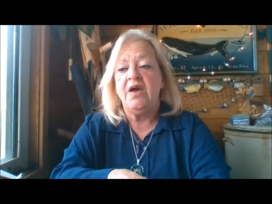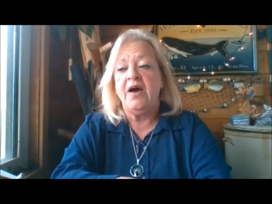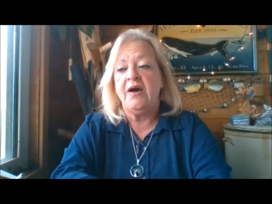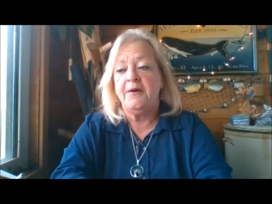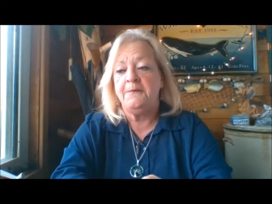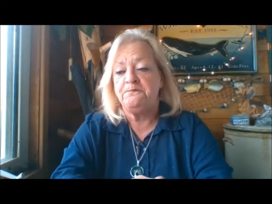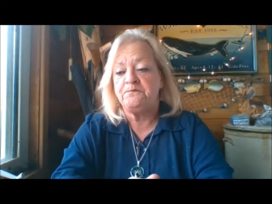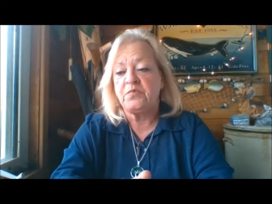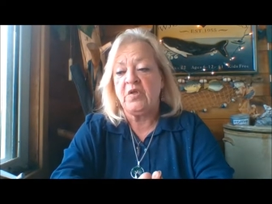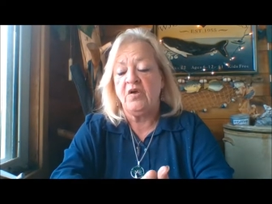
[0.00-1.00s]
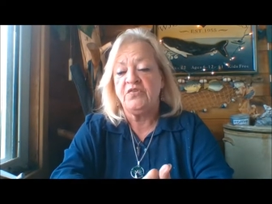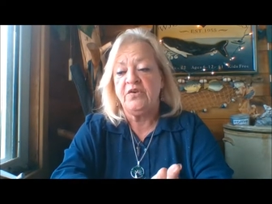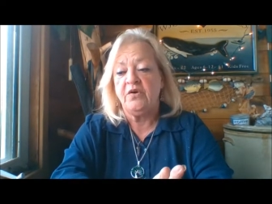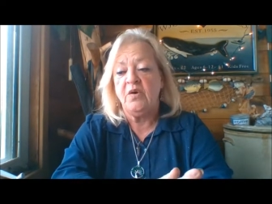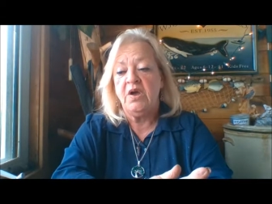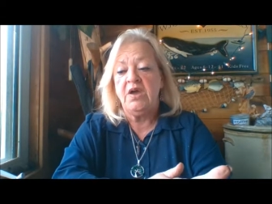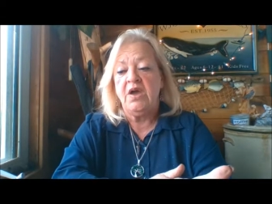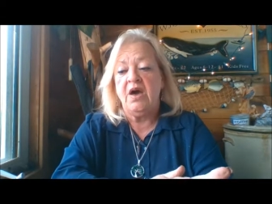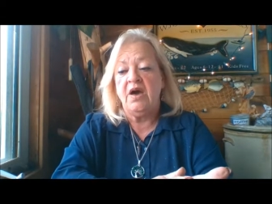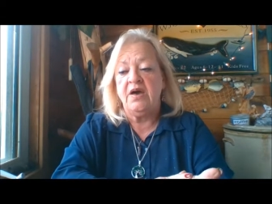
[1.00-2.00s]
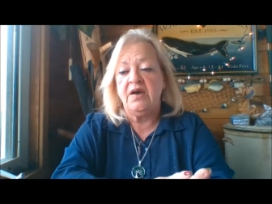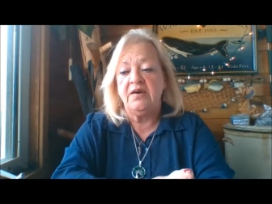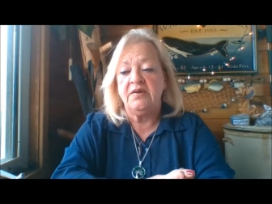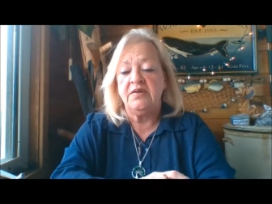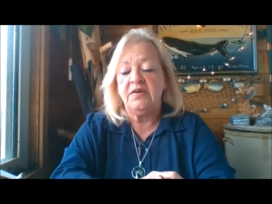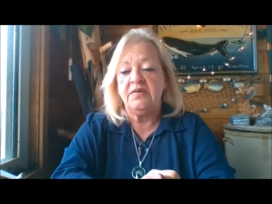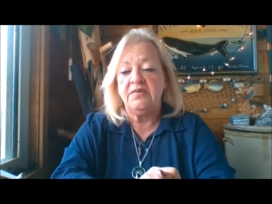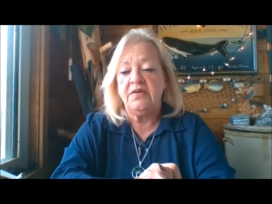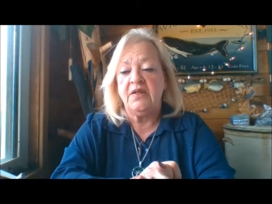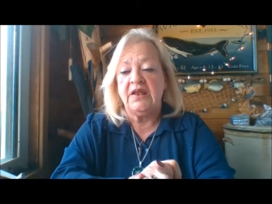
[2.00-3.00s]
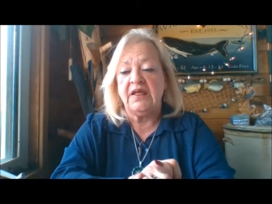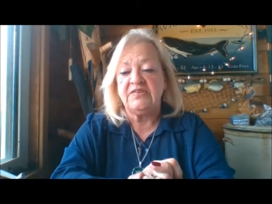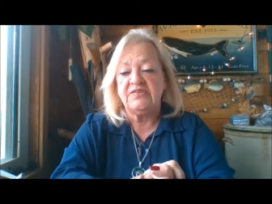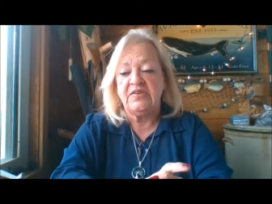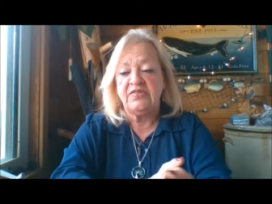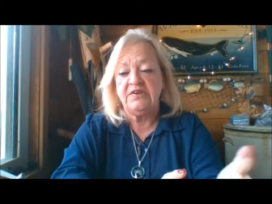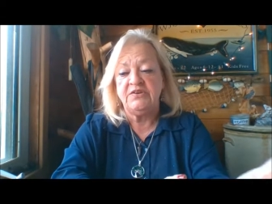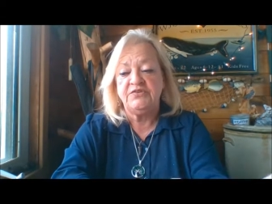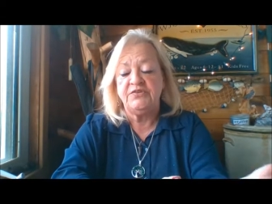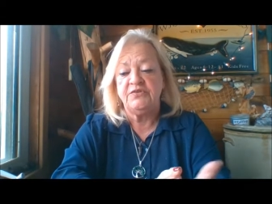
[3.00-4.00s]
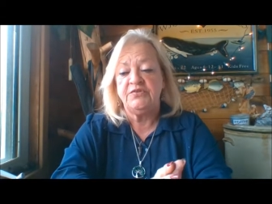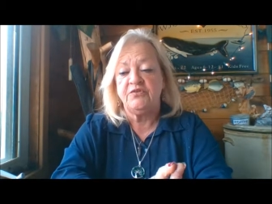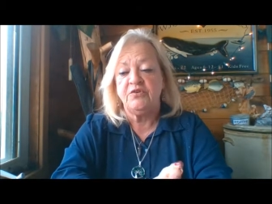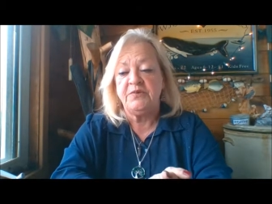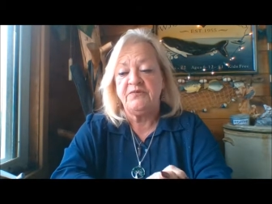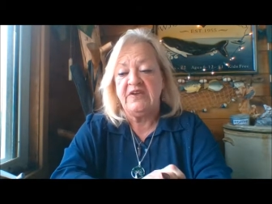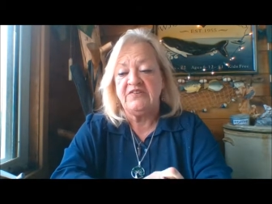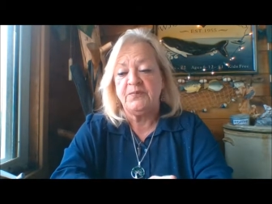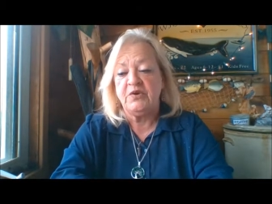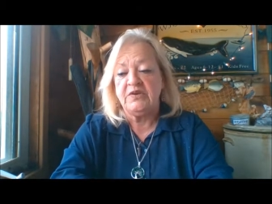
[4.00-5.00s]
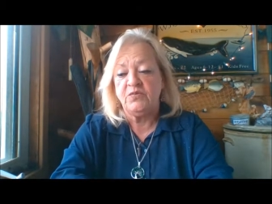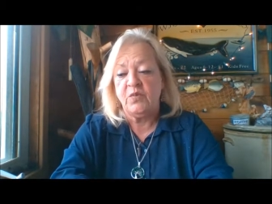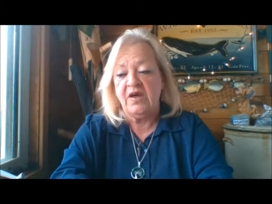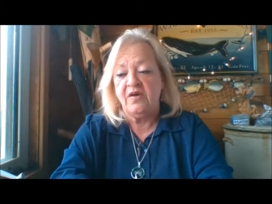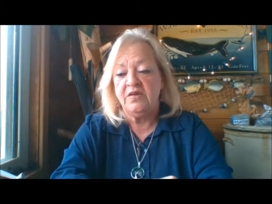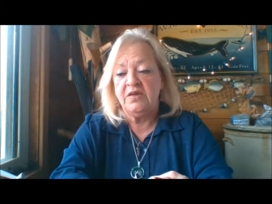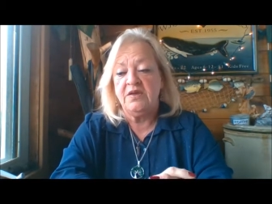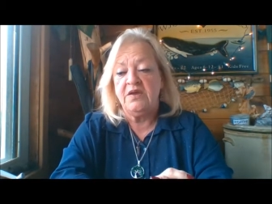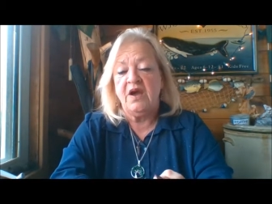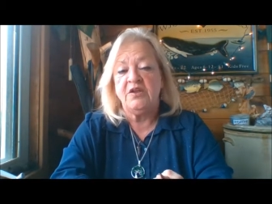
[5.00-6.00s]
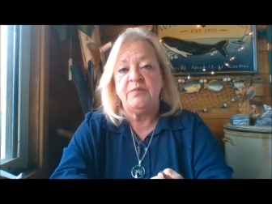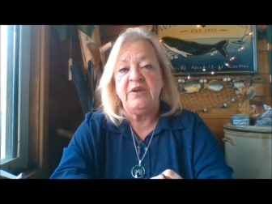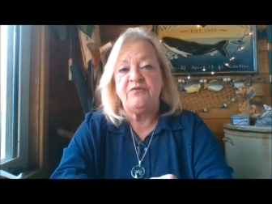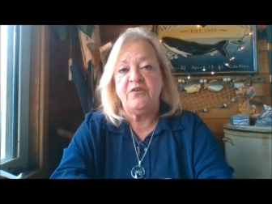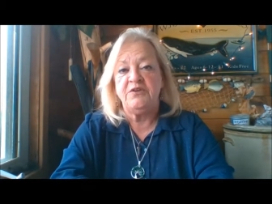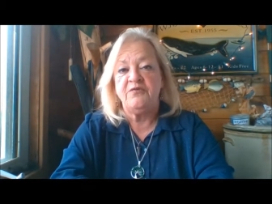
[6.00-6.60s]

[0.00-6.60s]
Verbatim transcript: Um, also, uh, I'd like to say thank you to the group in Facebook as well under Bay of Fundy